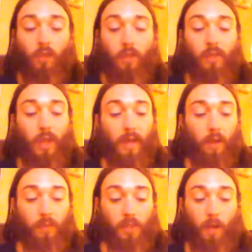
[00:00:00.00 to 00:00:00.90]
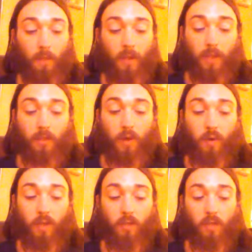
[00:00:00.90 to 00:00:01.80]
So that helps some, but let's go
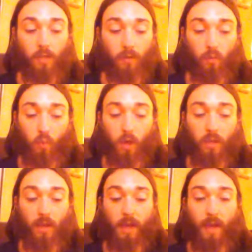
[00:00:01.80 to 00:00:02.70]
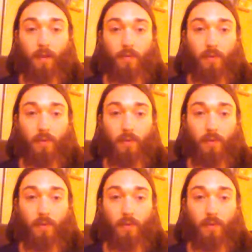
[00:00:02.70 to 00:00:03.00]
into what they have.